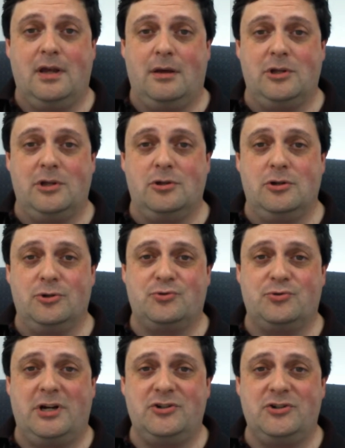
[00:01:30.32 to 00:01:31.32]
I mean,
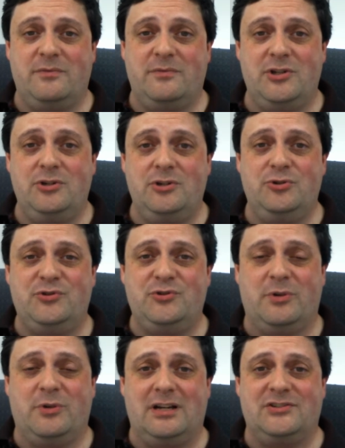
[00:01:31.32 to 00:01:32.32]
ghostwriters have been
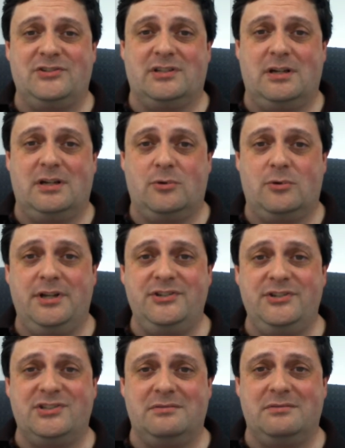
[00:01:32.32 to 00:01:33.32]
used by
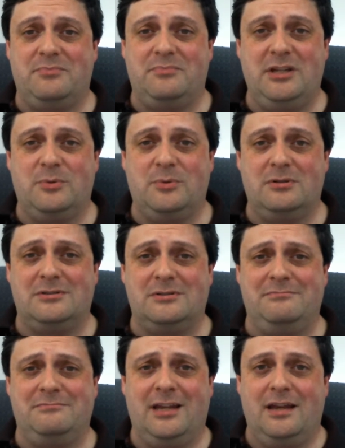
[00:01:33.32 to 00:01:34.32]
celebrities and people,
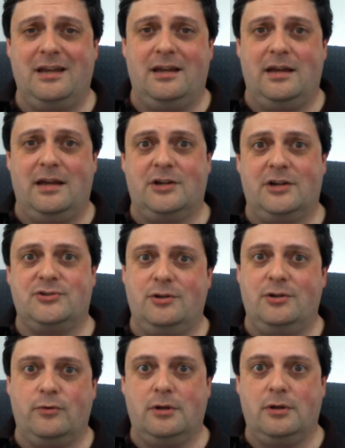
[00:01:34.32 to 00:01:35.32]
and
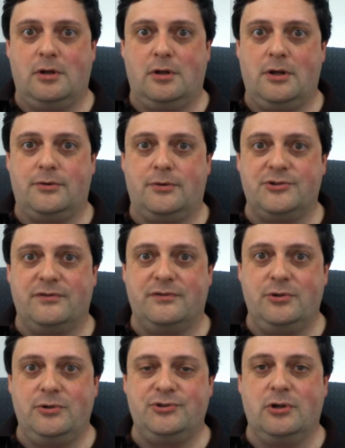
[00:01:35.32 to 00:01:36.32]
actually real authors
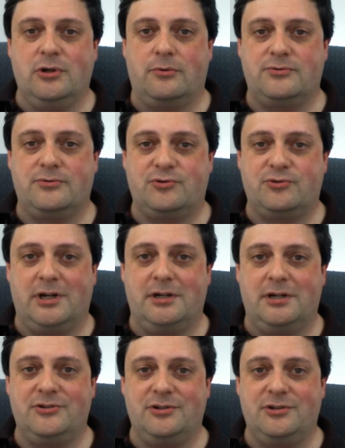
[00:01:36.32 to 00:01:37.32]
have used
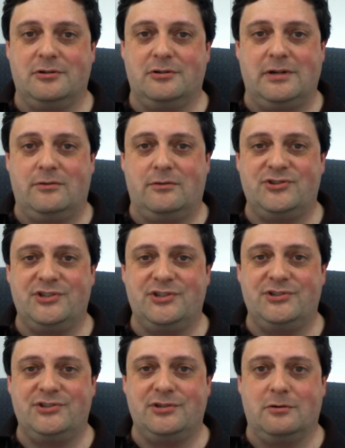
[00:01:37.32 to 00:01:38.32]
ghostwriters, ever
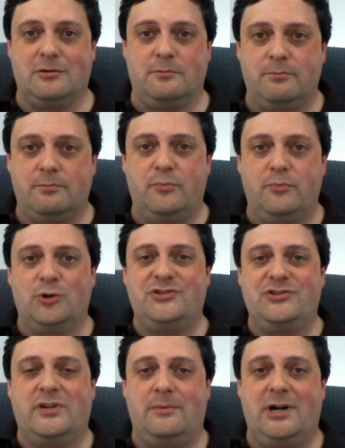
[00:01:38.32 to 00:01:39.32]
since, books
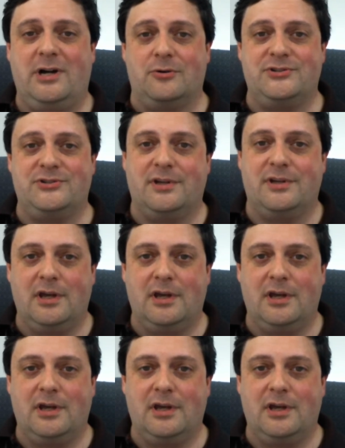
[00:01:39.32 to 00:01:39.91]
have come out.